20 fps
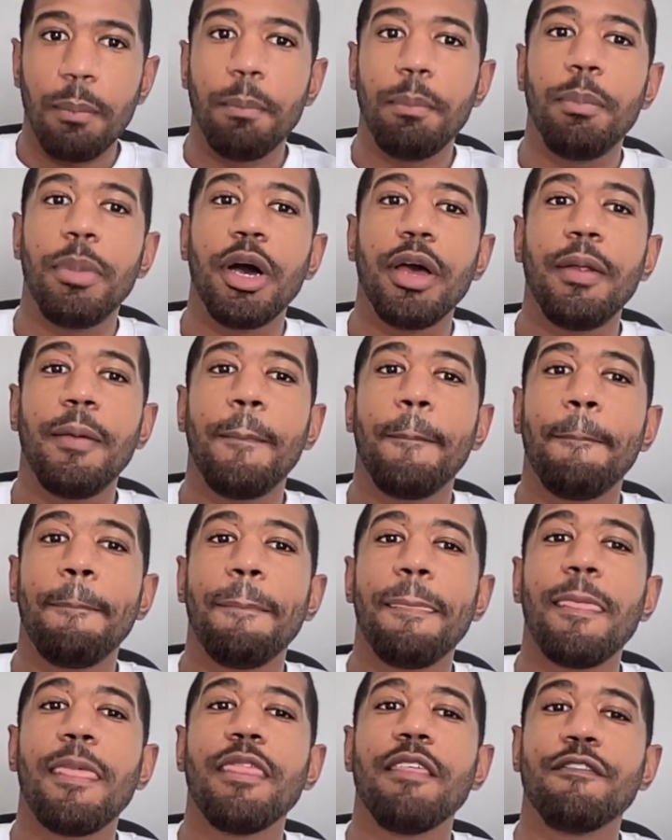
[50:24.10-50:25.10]
But
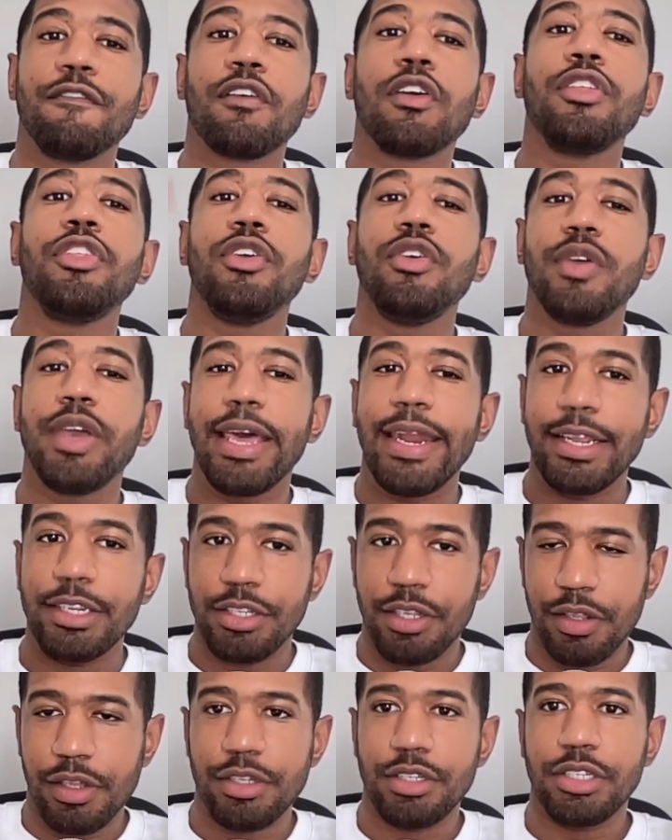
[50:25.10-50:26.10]
the further you get
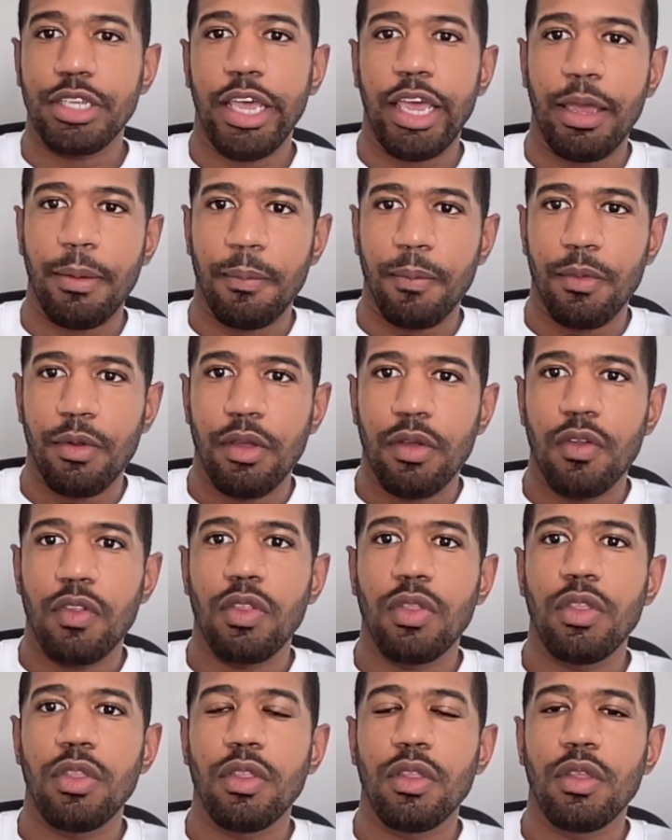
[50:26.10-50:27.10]
into this game,
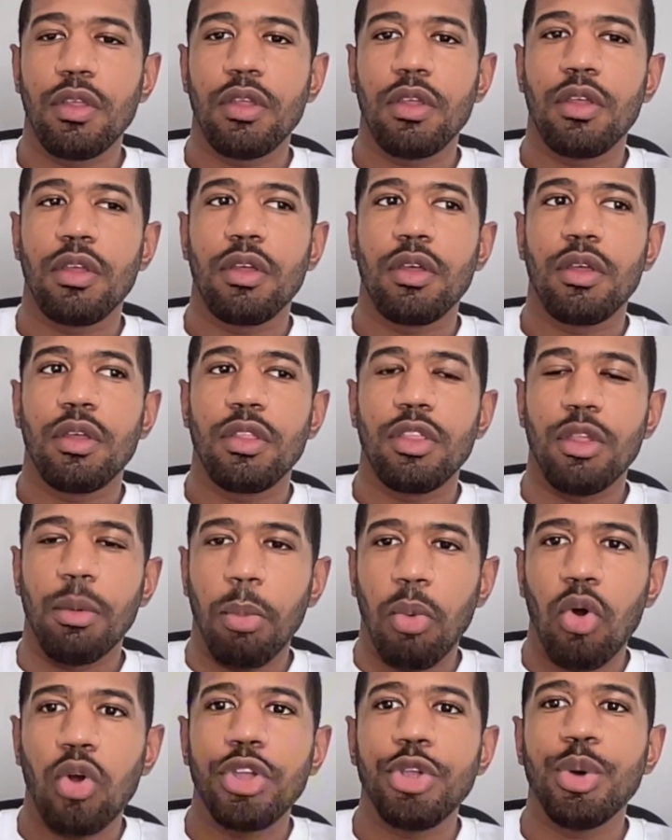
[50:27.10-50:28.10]
the
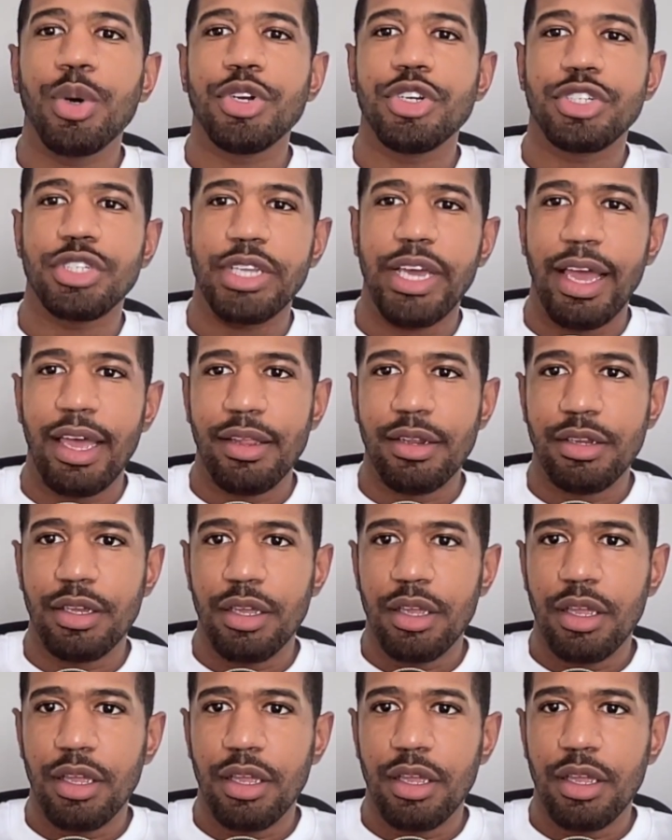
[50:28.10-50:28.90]
more you understand